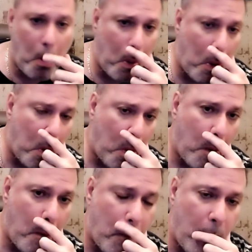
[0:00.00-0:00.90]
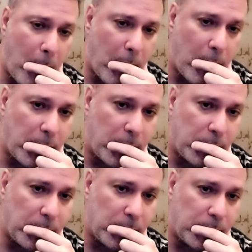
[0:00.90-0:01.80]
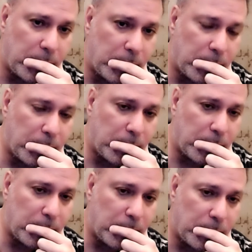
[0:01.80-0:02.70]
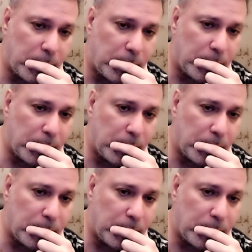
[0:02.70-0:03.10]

(no one is talking)